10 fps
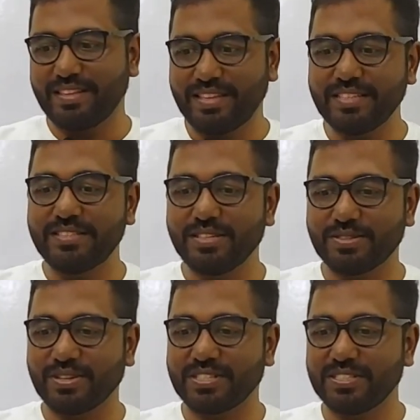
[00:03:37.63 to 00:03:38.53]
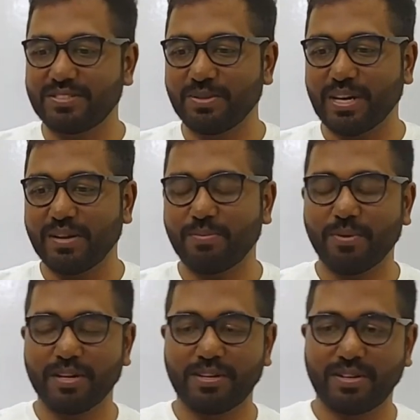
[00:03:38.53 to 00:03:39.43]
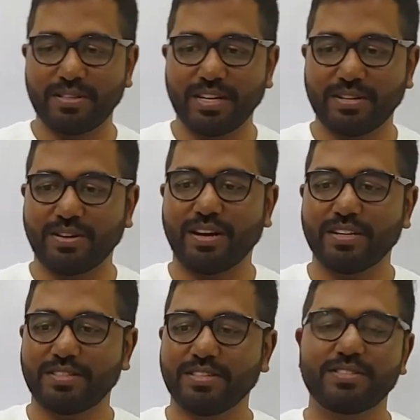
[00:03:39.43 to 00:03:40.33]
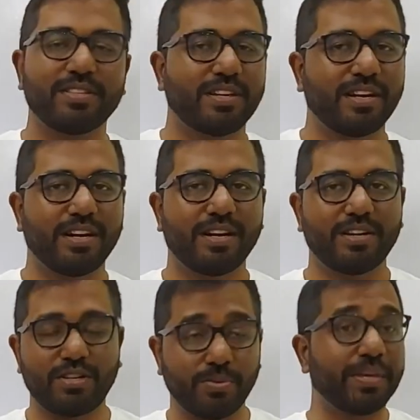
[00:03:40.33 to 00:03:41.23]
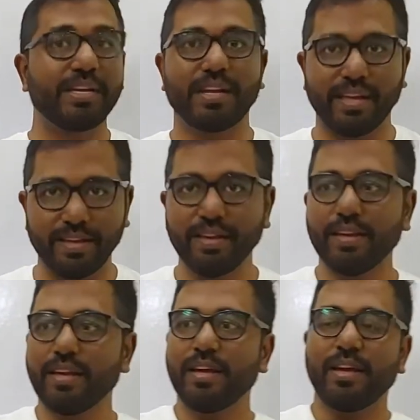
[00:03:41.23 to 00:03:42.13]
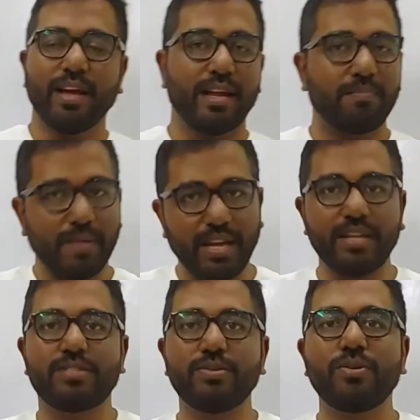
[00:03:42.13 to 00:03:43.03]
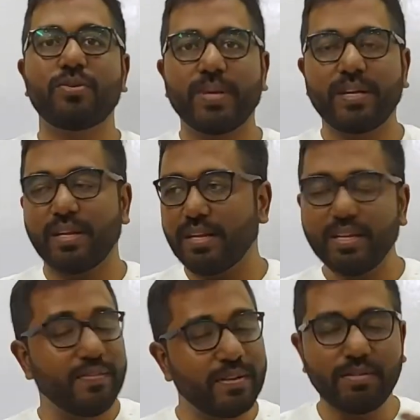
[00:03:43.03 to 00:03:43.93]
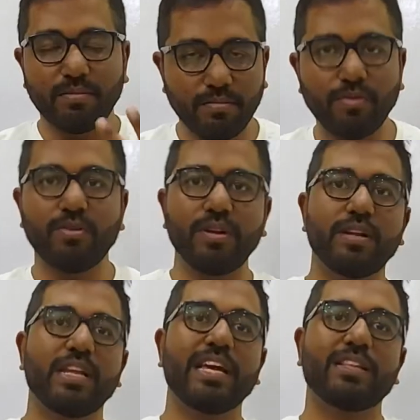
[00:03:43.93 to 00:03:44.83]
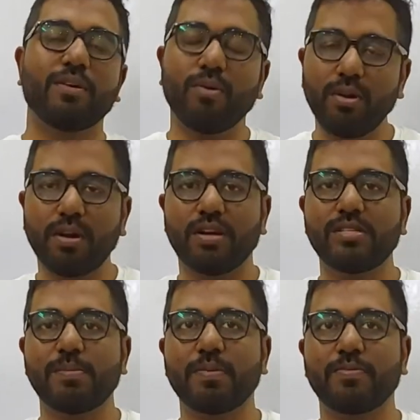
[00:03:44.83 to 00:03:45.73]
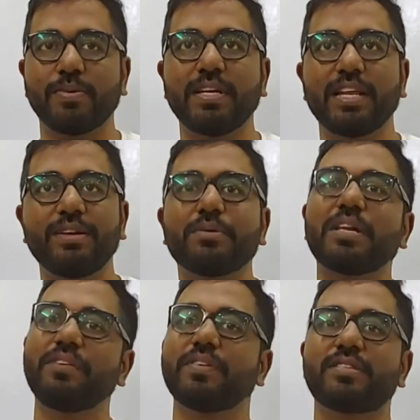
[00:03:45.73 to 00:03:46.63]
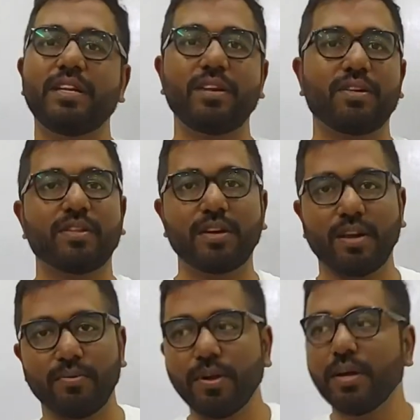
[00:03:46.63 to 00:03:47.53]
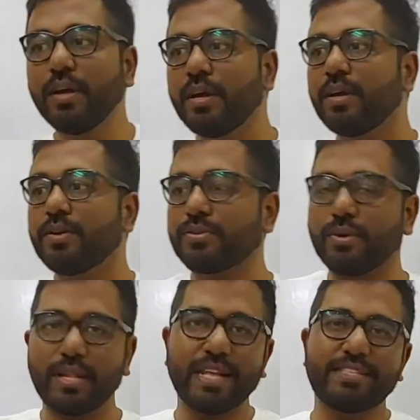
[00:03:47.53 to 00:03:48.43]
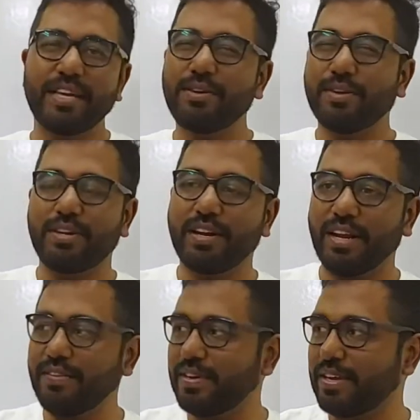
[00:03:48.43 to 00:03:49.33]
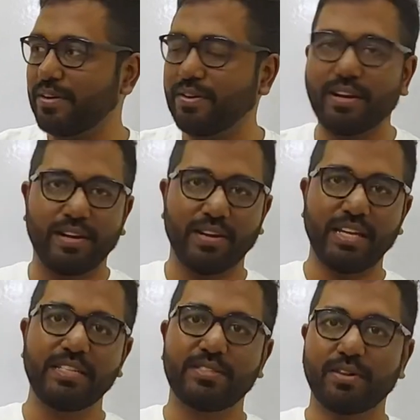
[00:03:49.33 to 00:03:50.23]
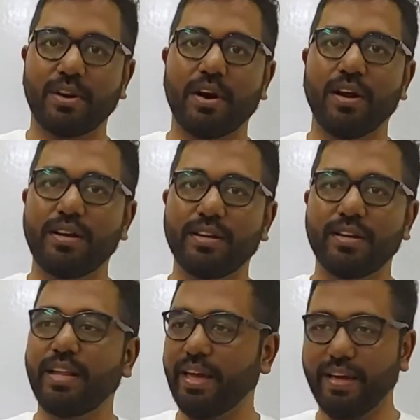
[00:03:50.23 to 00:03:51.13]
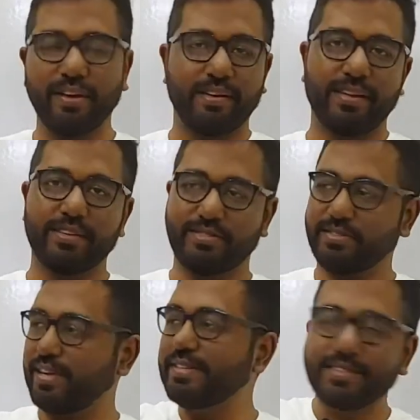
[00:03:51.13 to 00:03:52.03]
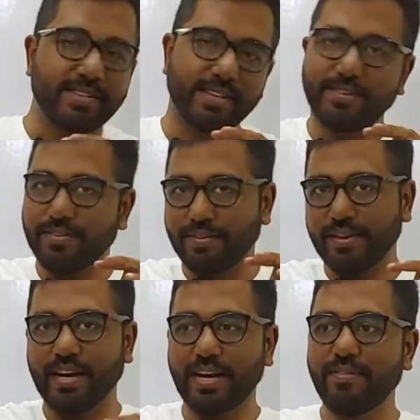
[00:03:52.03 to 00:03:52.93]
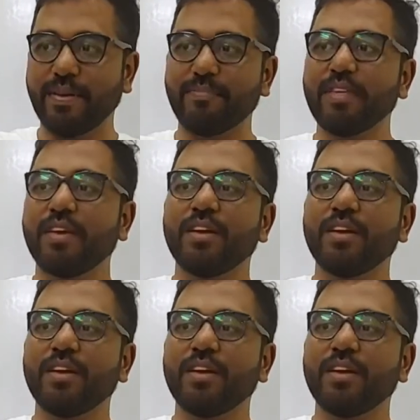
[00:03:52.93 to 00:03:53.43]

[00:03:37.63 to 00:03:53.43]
these distortions are what that causes twinkling. And planets do twinkle, and even the moon, like the whole concept of twinkling, you can even see it on the ground. So let's say you're driving on a nice hot day on a straight stretch on a highway,